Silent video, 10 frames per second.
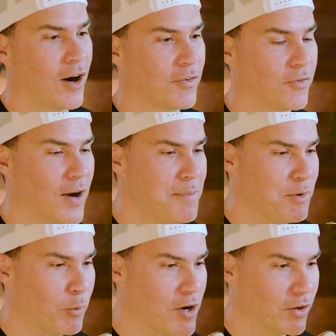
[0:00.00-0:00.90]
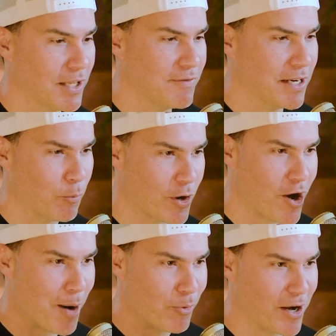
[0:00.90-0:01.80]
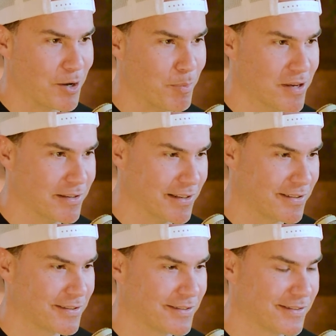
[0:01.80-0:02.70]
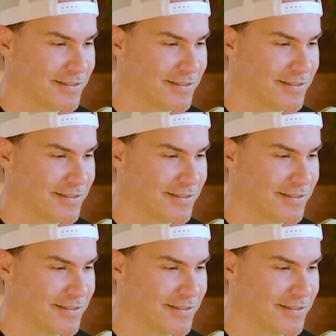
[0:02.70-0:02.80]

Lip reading: are from and where you're living and where you're operating your business.